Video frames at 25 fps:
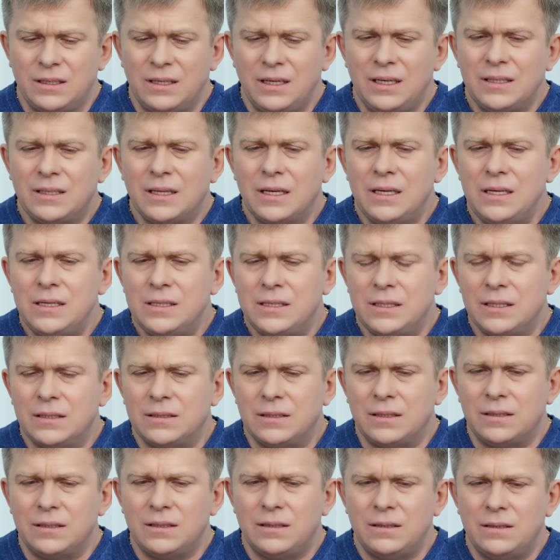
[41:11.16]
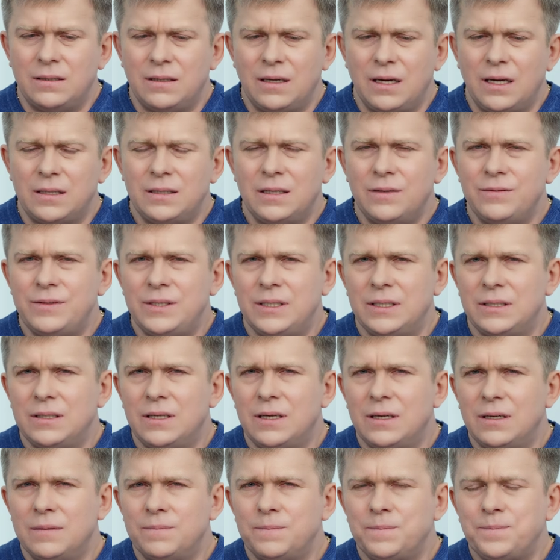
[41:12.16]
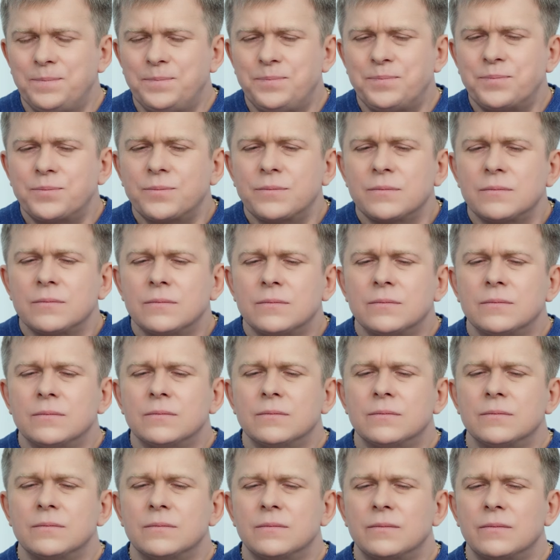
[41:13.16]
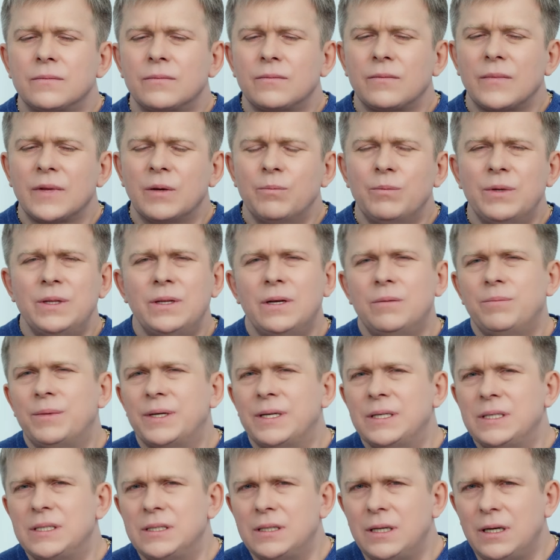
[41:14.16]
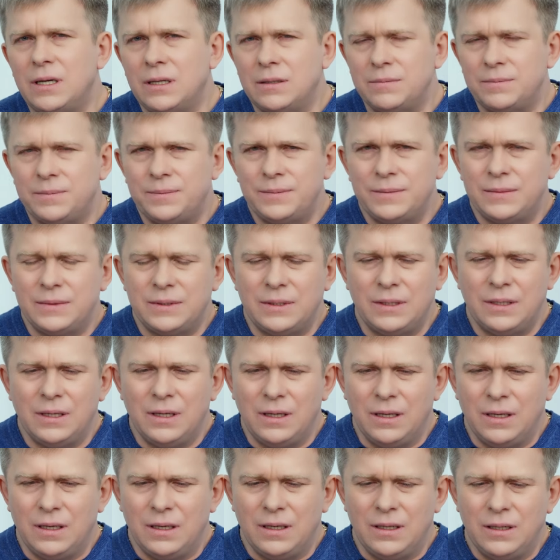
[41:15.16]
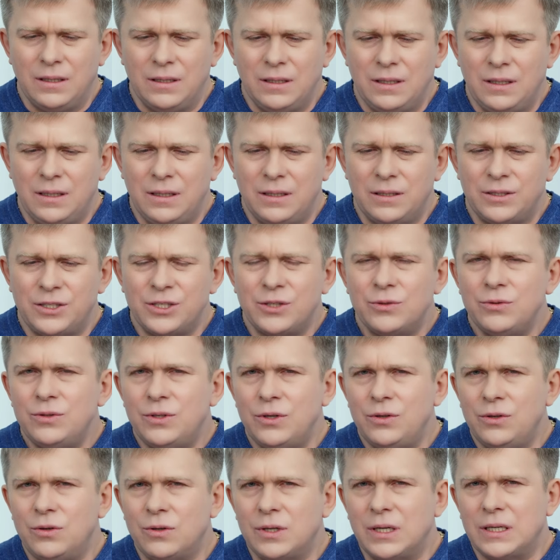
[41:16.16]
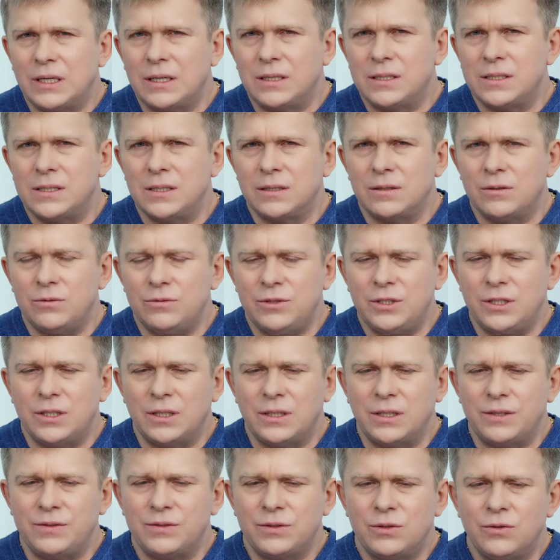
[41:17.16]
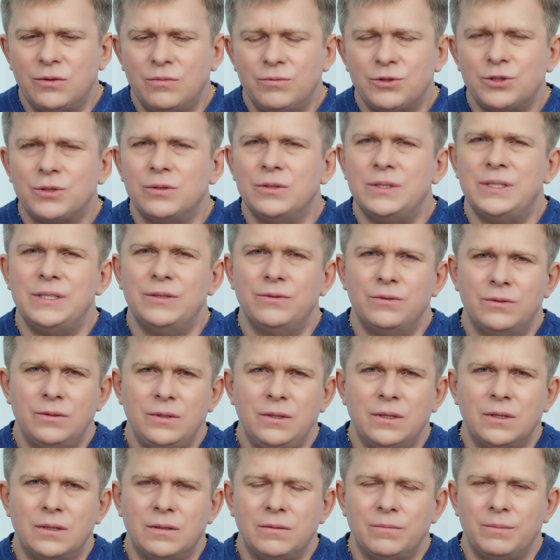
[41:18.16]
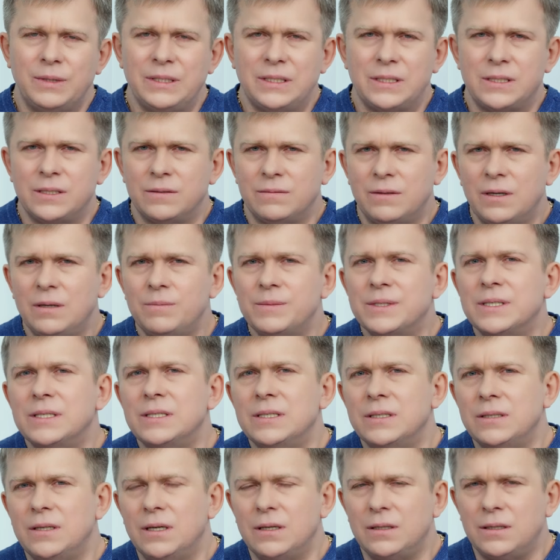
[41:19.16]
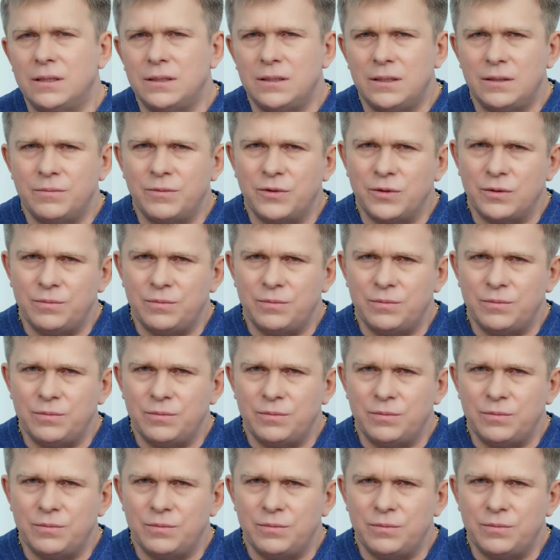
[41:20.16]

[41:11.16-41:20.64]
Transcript: That truth was always simple, and the essence of it was exactly what we call the